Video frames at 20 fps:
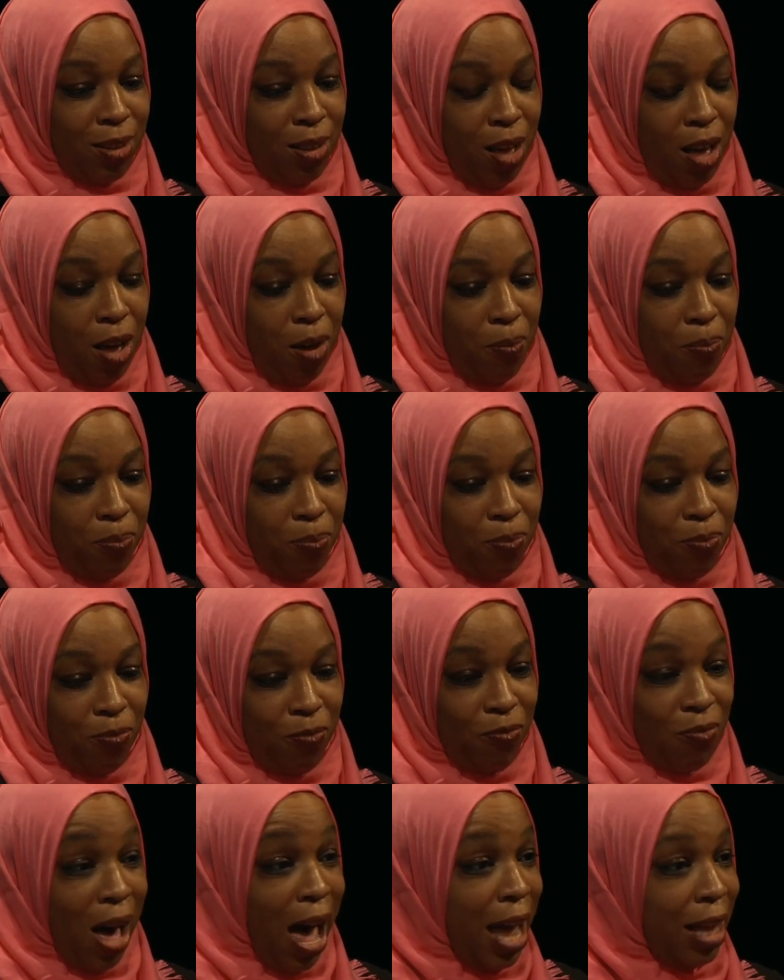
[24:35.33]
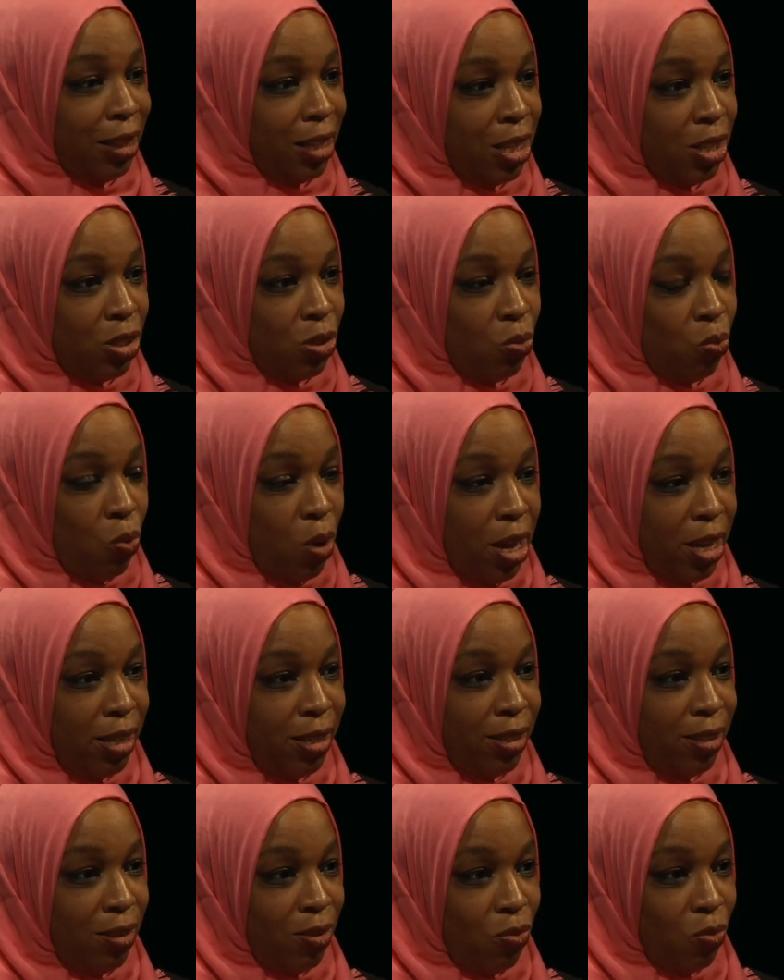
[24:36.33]
um, violence
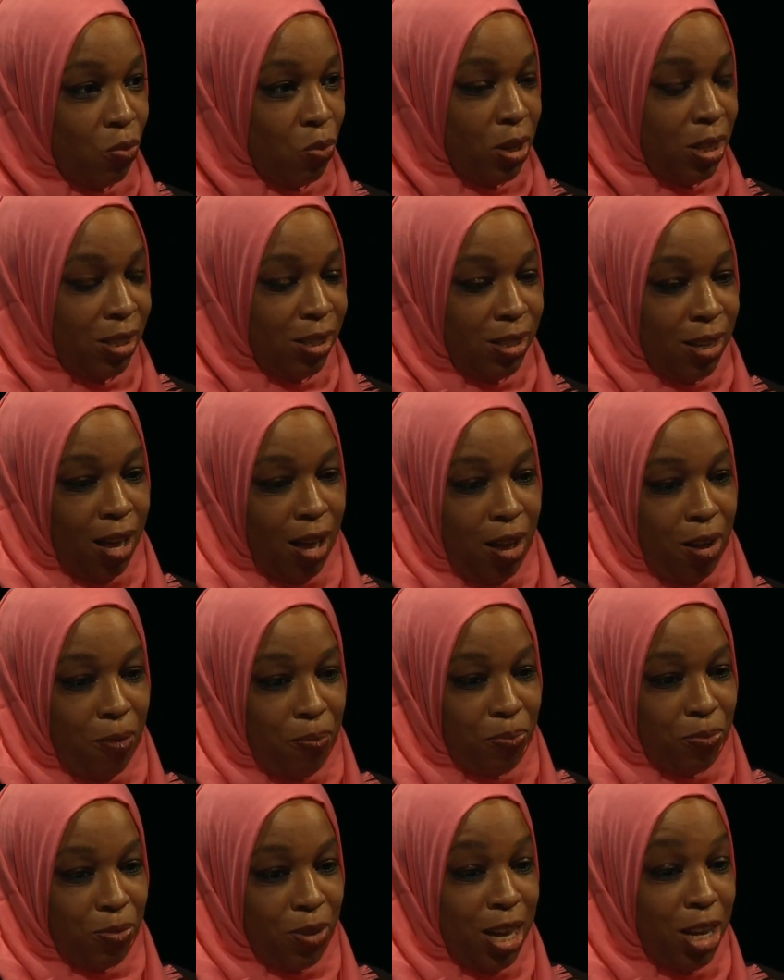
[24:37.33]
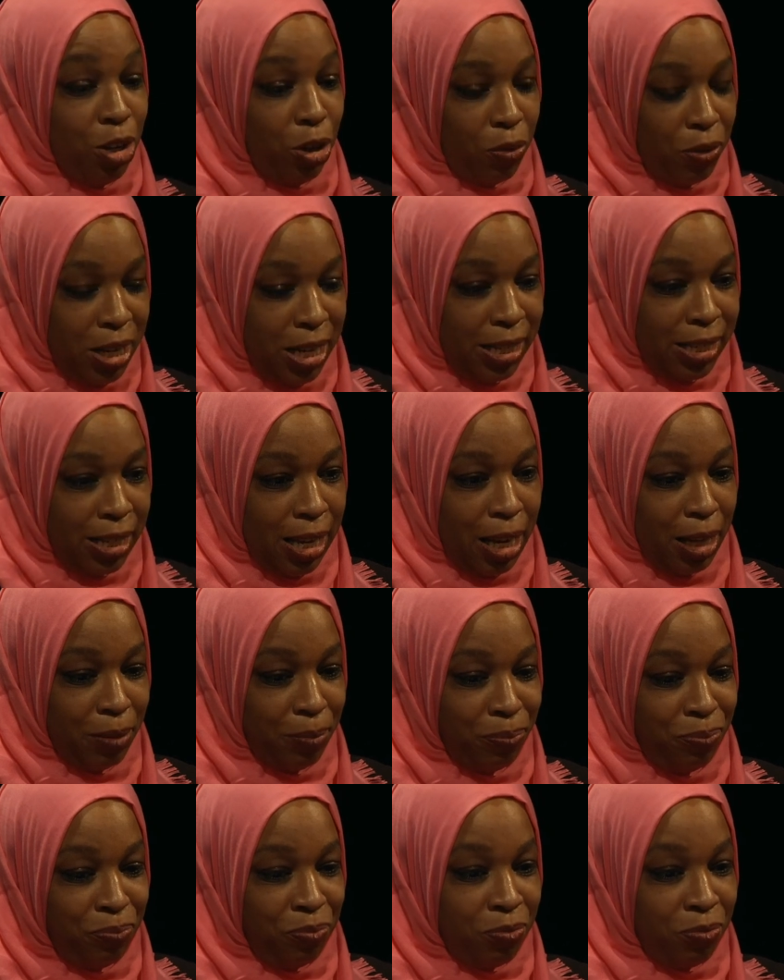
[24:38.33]
was was um, increasing,